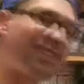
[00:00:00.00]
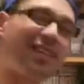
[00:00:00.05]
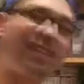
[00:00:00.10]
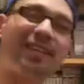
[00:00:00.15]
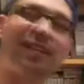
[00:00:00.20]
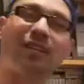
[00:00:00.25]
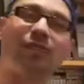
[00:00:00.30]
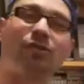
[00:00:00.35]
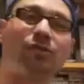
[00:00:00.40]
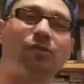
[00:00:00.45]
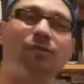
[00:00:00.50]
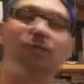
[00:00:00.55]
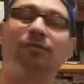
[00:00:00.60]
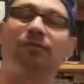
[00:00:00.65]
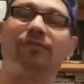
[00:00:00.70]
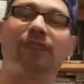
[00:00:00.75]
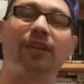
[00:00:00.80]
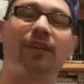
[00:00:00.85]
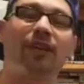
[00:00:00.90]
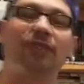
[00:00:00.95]
initial
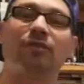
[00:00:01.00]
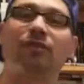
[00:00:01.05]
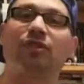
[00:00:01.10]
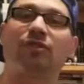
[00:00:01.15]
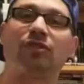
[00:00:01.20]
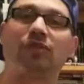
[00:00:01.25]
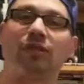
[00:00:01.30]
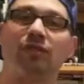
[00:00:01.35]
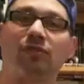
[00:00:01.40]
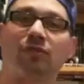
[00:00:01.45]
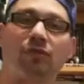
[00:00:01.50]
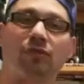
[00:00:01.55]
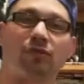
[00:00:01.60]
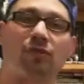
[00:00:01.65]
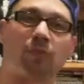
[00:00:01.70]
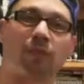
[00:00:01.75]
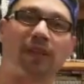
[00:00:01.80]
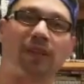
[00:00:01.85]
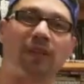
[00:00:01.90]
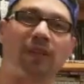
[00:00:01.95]
video just to
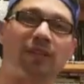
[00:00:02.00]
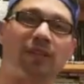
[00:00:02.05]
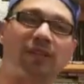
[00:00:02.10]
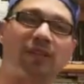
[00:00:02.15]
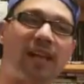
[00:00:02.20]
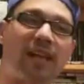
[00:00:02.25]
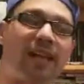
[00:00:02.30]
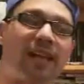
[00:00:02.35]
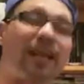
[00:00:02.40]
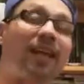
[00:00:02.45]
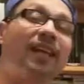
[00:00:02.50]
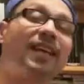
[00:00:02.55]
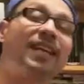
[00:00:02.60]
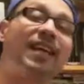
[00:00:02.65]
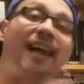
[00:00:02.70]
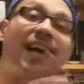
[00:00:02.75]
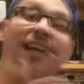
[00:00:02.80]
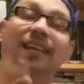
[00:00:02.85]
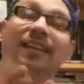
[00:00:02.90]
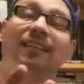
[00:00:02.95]
introduce what it looks like.
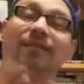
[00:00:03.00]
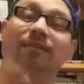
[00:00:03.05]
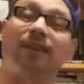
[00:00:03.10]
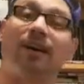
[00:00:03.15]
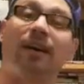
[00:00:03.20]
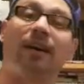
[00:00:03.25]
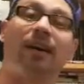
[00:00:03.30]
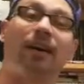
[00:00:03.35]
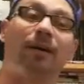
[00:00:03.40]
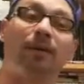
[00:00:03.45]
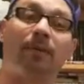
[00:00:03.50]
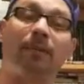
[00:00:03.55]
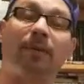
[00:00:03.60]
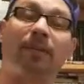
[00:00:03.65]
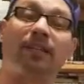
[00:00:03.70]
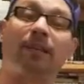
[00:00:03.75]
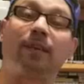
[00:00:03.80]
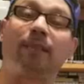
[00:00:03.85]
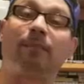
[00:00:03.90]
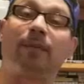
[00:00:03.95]
Got it, we
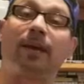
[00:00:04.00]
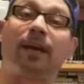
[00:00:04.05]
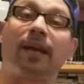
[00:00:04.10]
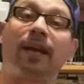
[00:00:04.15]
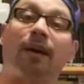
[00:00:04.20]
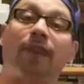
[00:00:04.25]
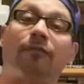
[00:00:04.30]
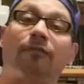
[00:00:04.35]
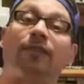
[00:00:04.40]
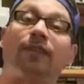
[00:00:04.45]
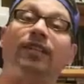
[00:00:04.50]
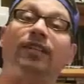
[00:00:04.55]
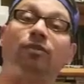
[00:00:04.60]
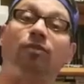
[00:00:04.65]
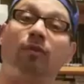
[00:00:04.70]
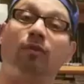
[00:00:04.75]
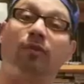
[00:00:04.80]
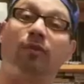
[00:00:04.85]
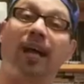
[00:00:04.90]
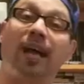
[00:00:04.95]
picked it up at our friends
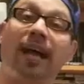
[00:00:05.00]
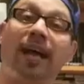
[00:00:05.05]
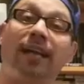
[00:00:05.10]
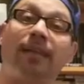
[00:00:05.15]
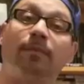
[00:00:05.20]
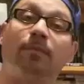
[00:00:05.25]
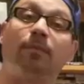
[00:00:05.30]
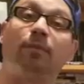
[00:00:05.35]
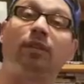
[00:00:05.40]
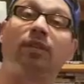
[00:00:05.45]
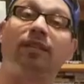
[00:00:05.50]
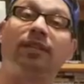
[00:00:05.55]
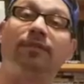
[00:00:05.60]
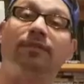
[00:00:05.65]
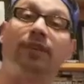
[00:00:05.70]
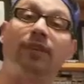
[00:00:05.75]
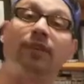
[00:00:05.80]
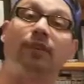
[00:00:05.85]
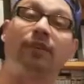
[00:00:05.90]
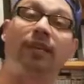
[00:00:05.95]
over at
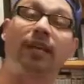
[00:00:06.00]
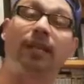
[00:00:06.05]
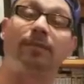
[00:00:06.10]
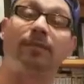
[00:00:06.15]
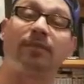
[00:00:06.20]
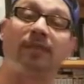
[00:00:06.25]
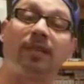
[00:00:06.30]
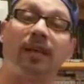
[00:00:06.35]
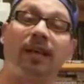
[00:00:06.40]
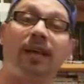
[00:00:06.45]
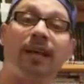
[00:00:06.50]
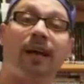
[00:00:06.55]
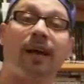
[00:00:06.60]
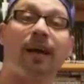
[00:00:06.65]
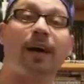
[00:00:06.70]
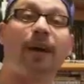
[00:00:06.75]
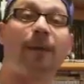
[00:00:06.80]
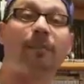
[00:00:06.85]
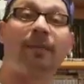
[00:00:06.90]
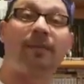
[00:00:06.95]
Brooklyn Video Games,
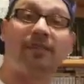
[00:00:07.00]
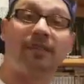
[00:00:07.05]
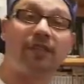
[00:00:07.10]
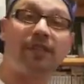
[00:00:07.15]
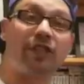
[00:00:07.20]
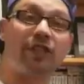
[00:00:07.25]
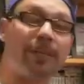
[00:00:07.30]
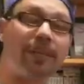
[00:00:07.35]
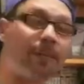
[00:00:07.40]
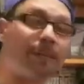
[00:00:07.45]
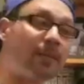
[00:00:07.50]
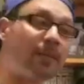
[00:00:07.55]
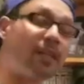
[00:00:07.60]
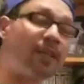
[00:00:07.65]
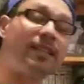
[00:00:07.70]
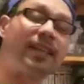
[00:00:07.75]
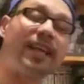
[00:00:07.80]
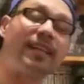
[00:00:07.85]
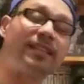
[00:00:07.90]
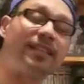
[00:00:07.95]
BVG.
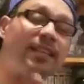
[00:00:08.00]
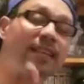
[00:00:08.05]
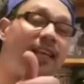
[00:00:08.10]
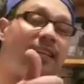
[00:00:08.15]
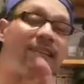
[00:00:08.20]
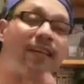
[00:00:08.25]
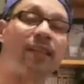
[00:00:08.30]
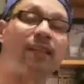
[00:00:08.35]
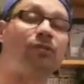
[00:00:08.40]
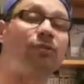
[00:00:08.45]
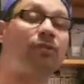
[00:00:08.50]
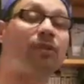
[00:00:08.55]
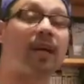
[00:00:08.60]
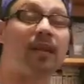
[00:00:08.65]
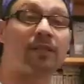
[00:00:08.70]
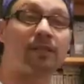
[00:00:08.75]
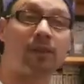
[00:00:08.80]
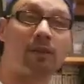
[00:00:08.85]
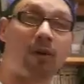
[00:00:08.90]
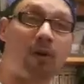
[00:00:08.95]
Thanks again, guys. You
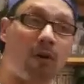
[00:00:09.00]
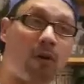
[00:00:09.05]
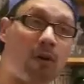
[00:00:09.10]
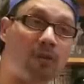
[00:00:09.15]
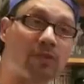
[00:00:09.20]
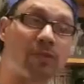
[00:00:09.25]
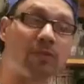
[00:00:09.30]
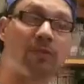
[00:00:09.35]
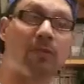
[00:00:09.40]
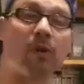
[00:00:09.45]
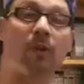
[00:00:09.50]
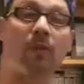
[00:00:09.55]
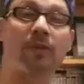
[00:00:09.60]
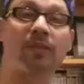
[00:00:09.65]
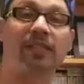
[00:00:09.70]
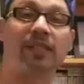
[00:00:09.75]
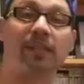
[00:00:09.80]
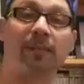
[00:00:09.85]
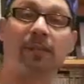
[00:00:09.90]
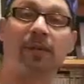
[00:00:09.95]
guys are awesome.
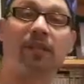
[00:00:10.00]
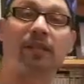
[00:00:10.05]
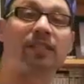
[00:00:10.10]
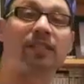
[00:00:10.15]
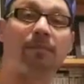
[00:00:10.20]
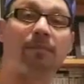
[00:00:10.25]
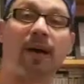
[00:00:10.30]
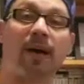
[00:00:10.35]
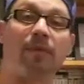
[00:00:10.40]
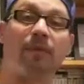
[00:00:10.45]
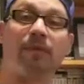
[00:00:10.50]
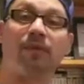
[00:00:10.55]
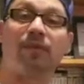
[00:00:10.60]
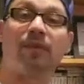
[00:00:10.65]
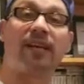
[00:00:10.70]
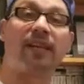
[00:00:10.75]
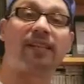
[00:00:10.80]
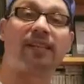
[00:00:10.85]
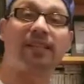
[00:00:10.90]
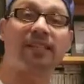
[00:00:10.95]
Always keeping us in mind when you
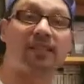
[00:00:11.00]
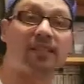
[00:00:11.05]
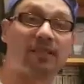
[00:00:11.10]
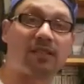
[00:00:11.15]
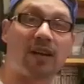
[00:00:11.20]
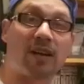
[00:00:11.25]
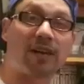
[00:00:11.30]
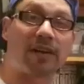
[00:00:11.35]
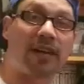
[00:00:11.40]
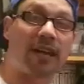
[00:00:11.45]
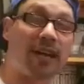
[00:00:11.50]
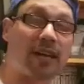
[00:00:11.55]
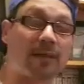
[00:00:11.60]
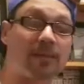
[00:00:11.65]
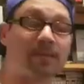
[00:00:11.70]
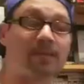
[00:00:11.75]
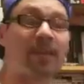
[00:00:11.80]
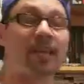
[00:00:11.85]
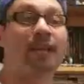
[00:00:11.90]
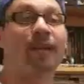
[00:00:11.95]
get these Atari
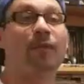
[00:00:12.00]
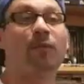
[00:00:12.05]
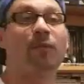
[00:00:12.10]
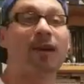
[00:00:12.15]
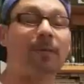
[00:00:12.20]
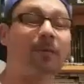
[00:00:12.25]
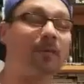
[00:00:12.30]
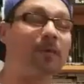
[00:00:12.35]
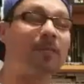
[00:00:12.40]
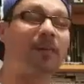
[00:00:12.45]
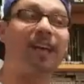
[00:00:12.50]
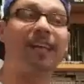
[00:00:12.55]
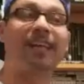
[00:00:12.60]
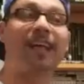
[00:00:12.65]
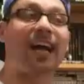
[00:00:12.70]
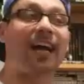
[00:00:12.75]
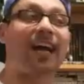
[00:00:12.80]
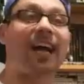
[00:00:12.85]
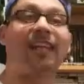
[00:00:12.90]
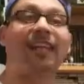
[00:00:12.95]
items.
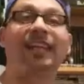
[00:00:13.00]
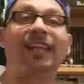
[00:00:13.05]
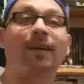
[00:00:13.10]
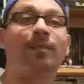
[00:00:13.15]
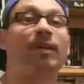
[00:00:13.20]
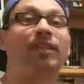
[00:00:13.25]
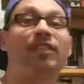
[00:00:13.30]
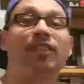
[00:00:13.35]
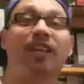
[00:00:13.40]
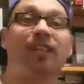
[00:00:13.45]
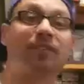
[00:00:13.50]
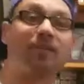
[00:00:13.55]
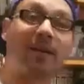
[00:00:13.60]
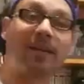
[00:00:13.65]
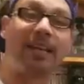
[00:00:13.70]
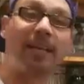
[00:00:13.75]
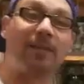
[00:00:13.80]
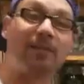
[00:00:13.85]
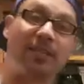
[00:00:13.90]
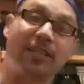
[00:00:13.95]
I think I'm going to change
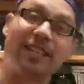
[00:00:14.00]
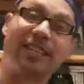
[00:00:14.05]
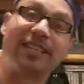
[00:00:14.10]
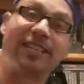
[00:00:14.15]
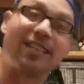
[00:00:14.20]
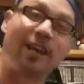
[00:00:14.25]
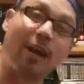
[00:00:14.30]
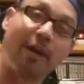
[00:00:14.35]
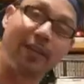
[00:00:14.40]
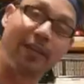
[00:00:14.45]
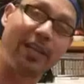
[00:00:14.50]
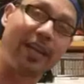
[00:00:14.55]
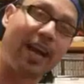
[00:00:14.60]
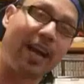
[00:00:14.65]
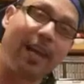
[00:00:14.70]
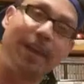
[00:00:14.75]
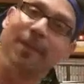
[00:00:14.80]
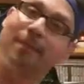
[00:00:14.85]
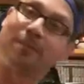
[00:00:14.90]
my name to the Atari guy.